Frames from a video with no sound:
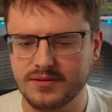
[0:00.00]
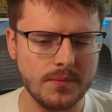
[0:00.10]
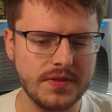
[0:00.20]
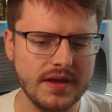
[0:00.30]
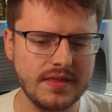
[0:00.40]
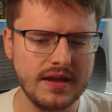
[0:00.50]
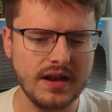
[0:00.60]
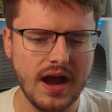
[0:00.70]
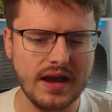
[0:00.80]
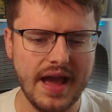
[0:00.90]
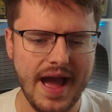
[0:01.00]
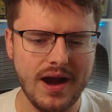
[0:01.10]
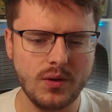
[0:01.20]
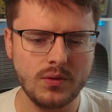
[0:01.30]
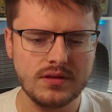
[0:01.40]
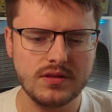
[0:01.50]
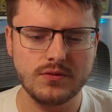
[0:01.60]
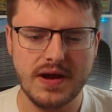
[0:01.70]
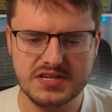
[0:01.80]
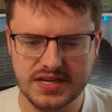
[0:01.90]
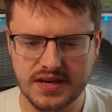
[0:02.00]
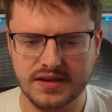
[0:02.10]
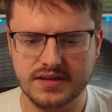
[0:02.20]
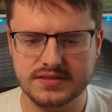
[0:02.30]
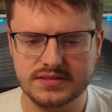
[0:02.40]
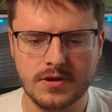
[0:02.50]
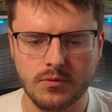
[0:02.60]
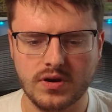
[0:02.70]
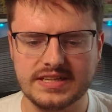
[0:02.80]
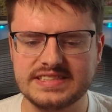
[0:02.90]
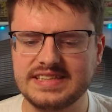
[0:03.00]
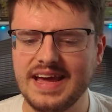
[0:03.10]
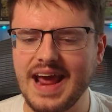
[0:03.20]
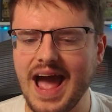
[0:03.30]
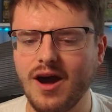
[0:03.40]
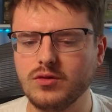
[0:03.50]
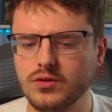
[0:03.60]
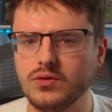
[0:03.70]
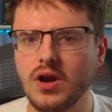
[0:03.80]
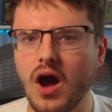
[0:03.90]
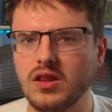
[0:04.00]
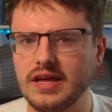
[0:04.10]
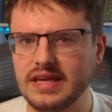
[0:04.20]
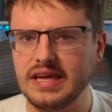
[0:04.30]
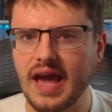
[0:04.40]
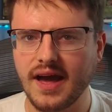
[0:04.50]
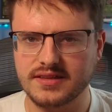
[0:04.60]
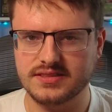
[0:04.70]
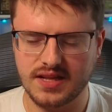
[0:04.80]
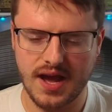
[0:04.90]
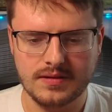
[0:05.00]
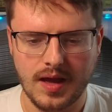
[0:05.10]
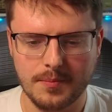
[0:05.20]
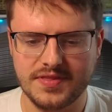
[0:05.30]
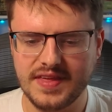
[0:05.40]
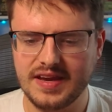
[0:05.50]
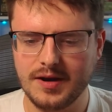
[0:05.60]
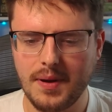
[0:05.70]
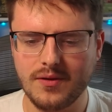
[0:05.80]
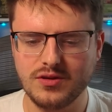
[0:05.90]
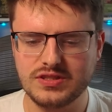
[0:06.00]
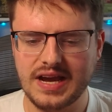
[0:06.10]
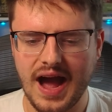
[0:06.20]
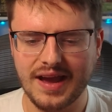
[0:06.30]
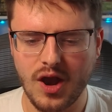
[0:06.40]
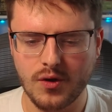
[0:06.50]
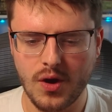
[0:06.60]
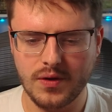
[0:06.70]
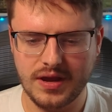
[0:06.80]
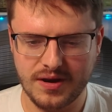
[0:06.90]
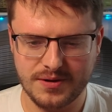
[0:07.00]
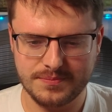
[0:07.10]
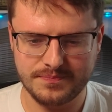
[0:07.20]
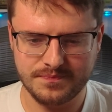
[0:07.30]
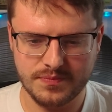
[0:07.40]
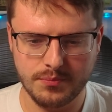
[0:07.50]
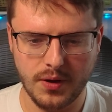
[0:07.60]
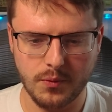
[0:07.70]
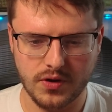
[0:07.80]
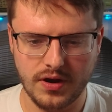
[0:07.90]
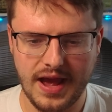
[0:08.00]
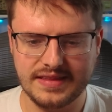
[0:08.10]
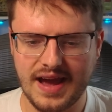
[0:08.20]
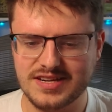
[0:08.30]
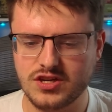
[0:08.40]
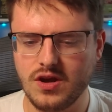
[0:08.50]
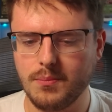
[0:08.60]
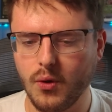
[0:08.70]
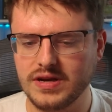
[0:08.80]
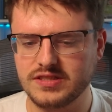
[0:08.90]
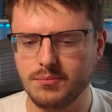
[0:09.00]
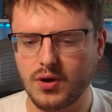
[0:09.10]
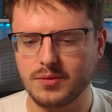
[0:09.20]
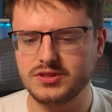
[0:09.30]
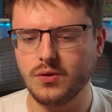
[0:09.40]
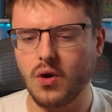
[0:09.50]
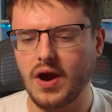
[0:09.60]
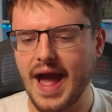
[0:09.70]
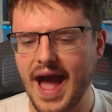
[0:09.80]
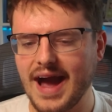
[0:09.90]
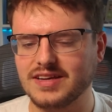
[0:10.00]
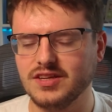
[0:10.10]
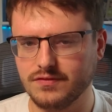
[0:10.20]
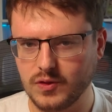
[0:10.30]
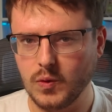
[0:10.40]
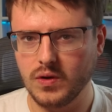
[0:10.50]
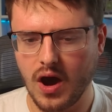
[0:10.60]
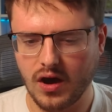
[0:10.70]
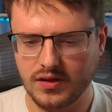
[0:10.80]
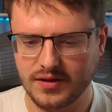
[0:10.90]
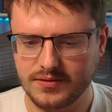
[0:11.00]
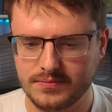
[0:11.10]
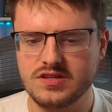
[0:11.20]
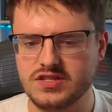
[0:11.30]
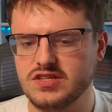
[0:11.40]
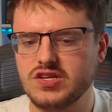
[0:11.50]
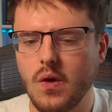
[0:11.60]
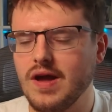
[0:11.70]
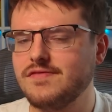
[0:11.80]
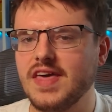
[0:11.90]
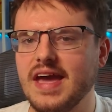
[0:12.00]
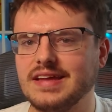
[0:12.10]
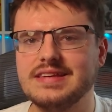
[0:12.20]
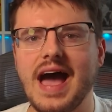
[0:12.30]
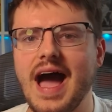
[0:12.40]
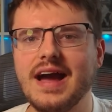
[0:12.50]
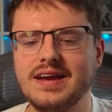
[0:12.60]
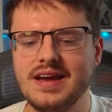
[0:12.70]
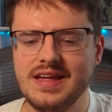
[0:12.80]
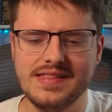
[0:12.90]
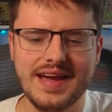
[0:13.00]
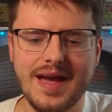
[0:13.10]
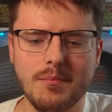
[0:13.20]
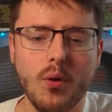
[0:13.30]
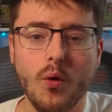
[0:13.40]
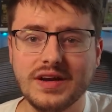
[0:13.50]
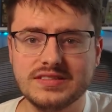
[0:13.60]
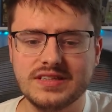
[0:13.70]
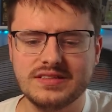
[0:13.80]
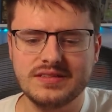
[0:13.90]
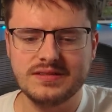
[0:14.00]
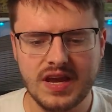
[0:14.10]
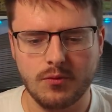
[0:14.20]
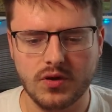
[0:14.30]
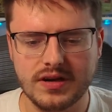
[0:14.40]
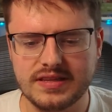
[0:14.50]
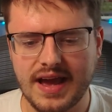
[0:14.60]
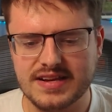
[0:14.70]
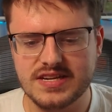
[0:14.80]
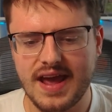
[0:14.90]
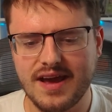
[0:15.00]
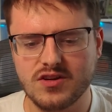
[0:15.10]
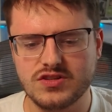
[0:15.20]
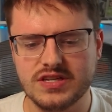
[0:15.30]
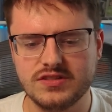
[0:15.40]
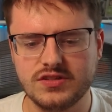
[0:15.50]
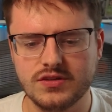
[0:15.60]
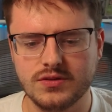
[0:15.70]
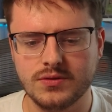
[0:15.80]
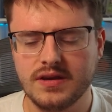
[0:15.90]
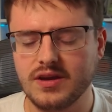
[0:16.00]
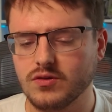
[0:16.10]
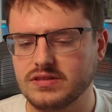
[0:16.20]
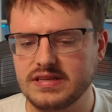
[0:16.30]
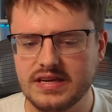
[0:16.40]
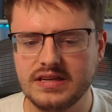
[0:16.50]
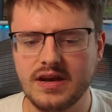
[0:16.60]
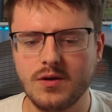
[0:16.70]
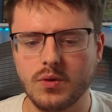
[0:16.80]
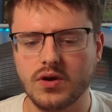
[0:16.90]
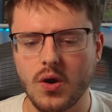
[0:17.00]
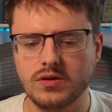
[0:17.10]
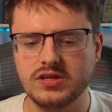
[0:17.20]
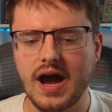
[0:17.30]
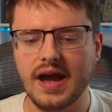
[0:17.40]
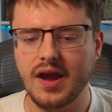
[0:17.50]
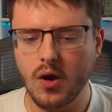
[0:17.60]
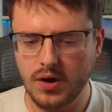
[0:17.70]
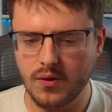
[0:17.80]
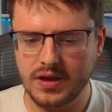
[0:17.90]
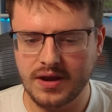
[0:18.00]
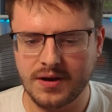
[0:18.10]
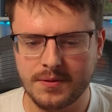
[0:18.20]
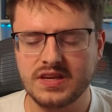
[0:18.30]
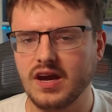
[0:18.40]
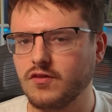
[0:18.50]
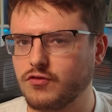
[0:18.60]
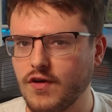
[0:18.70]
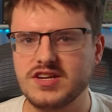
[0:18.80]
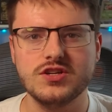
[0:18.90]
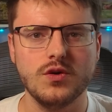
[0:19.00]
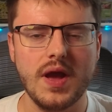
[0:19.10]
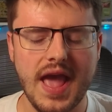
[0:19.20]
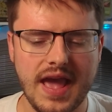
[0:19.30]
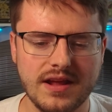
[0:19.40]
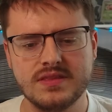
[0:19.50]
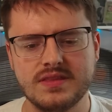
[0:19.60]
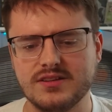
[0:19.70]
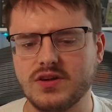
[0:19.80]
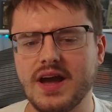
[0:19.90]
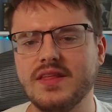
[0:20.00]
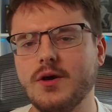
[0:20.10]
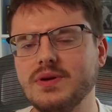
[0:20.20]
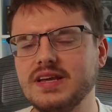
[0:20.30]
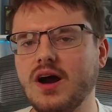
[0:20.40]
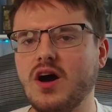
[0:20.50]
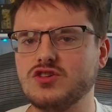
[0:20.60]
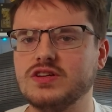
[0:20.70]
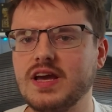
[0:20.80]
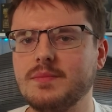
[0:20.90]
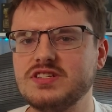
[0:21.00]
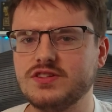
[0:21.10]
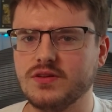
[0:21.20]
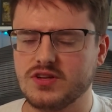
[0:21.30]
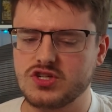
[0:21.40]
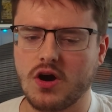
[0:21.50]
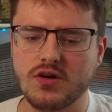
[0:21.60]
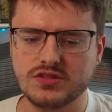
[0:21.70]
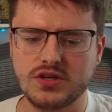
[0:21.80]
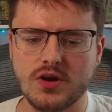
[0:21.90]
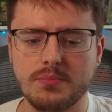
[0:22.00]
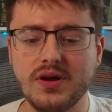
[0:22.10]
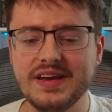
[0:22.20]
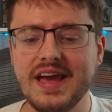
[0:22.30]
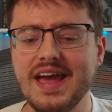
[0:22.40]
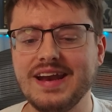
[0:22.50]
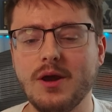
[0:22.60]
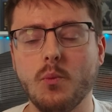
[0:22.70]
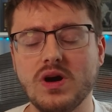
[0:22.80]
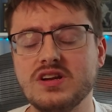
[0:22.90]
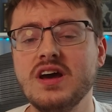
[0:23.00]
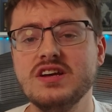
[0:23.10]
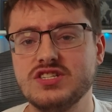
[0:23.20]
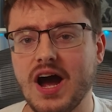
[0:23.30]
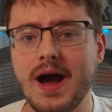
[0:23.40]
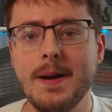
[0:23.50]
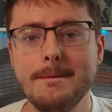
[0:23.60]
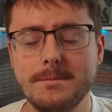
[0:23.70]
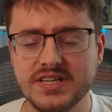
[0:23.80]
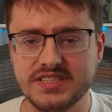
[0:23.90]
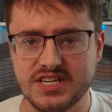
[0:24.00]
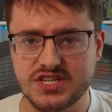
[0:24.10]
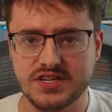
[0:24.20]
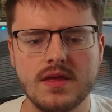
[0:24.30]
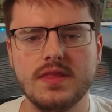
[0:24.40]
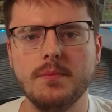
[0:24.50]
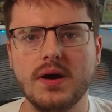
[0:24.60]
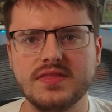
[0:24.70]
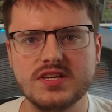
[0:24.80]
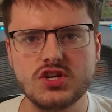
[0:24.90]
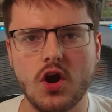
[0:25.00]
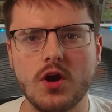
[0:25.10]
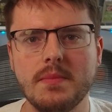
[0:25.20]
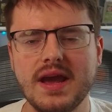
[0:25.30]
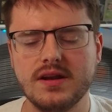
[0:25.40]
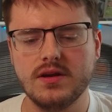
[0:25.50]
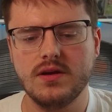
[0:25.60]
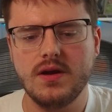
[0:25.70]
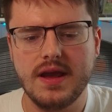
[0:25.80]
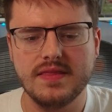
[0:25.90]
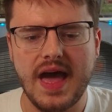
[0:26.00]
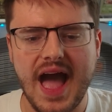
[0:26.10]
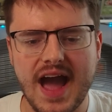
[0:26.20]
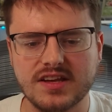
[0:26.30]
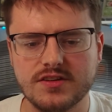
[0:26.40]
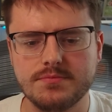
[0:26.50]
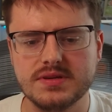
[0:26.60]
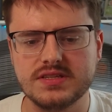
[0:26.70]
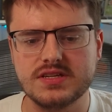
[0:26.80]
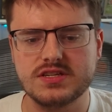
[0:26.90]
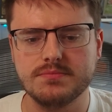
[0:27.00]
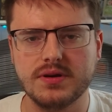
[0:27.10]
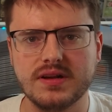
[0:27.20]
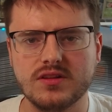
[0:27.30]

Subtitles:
They knock out the Regigigas. We're going to send out Lunala EX now. I'm thinking about using Iono here, but we're going to attach Poison Barb to our active Lunala, just so if they attack, they get poisoned. And we're going to attach an energy to Giratina. We're going to Iono here, get a fresh new hand. That's okay though, we did 100 damage to the Charizard, putting it in a one-shot position. They put the Charmander in the active position, putting their